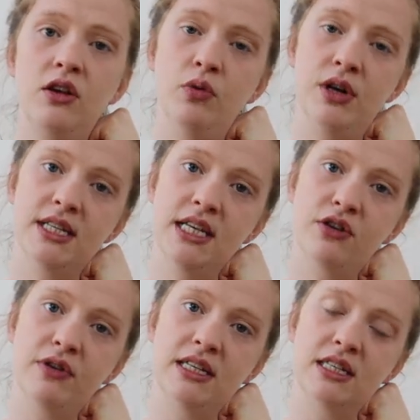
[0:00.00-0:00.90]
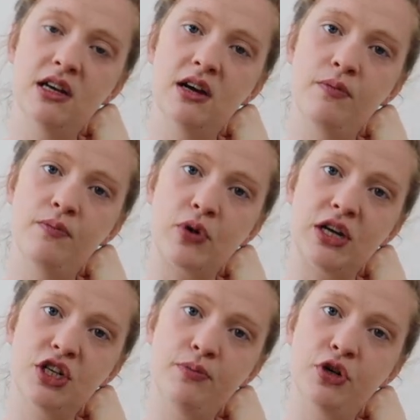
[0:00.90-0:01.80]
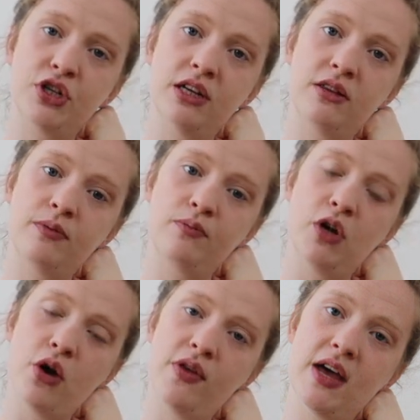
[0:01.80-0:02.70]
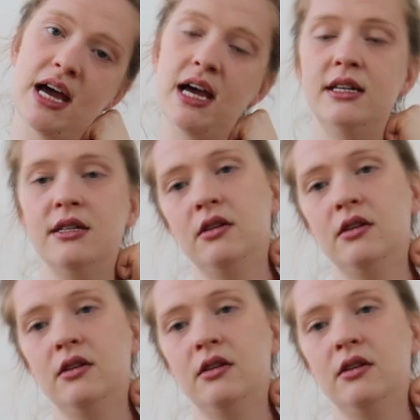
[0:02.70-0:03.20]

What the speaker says: you want to decrease the pressure, push it, lower the head,